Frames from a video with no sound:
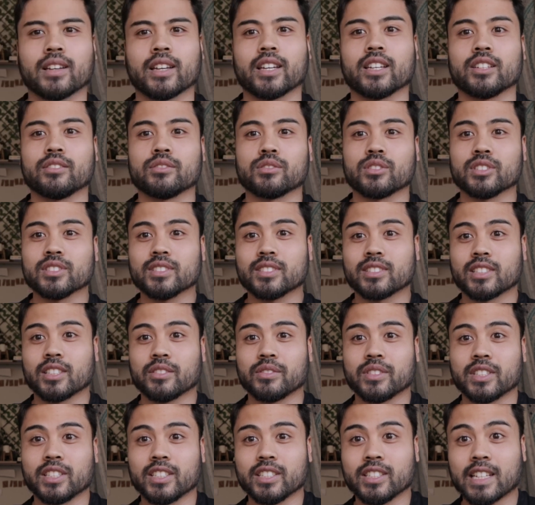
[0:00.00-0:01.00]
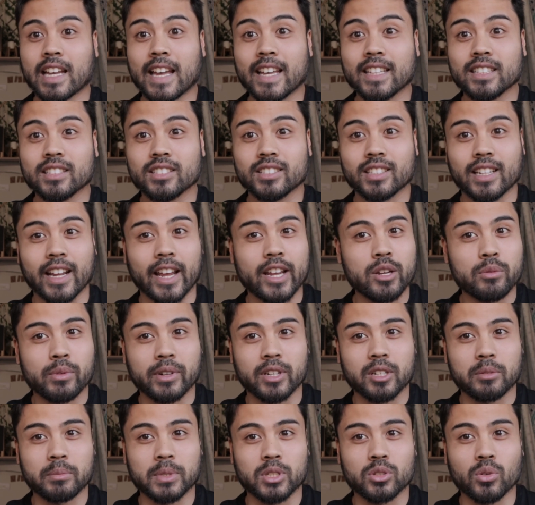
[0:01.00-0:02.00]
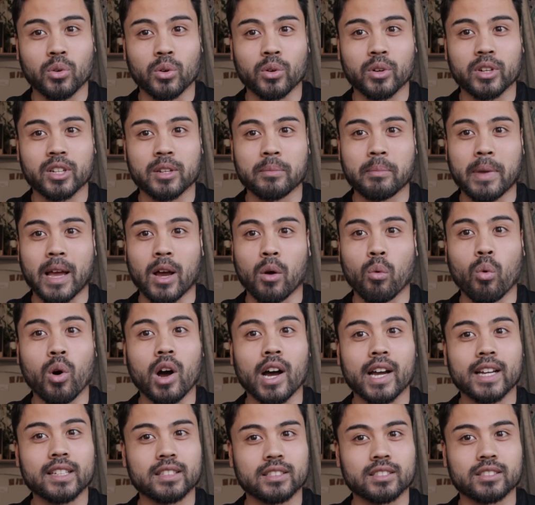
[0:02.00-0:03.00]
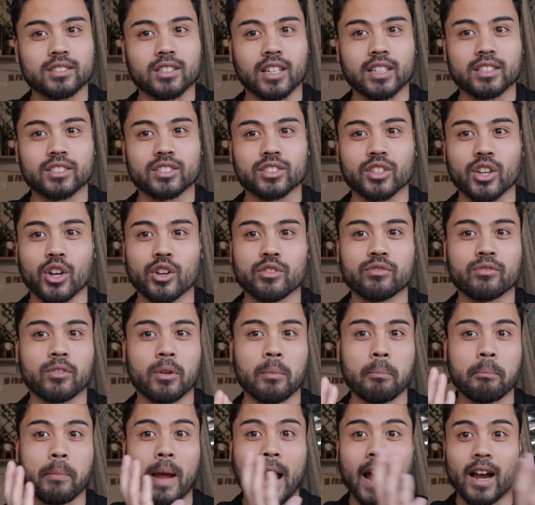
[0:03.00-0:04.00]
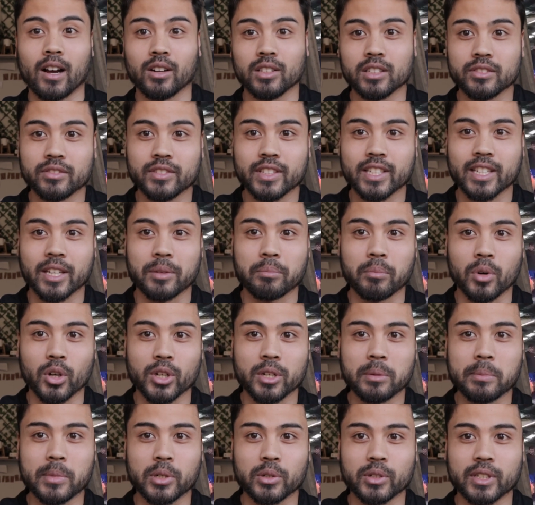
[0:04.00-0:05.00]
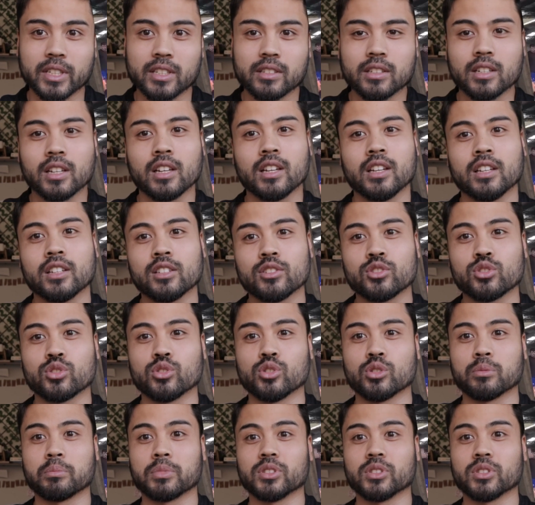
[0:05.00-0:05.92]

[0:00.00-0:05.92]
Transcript: Hey everyone, Stephen here, and today we're going to be talking about why I decided to go from powerlifting and bodybuilding to